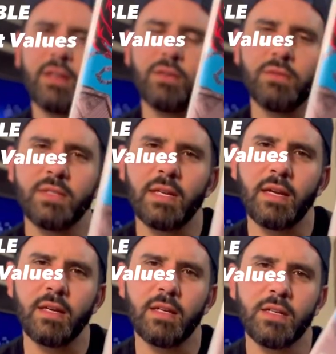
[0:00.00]

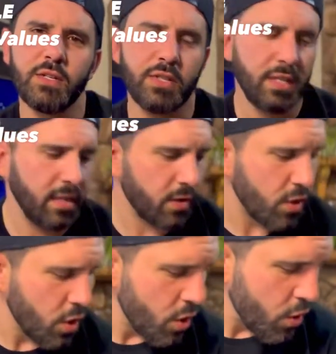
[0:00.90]
newsstand edition here.
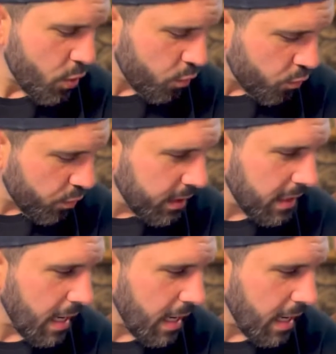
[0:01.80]
Really